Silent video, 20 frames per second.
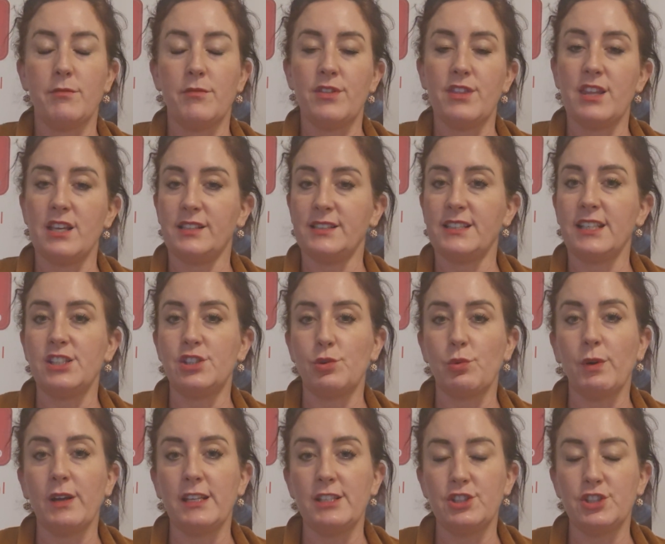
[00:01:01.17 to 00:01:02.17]
the
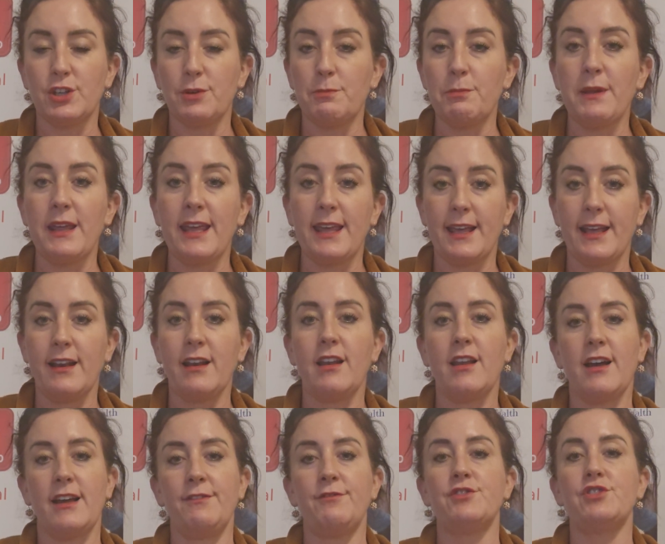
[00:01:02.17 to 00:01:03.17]
situation being
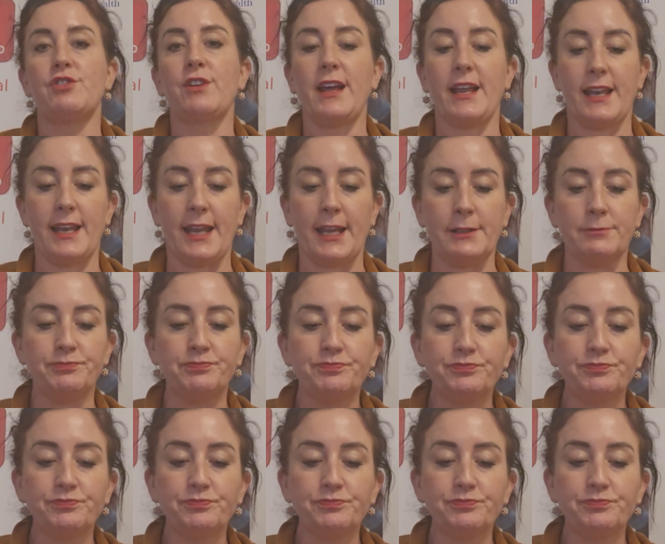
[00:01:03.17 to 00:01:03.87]
life-threatening.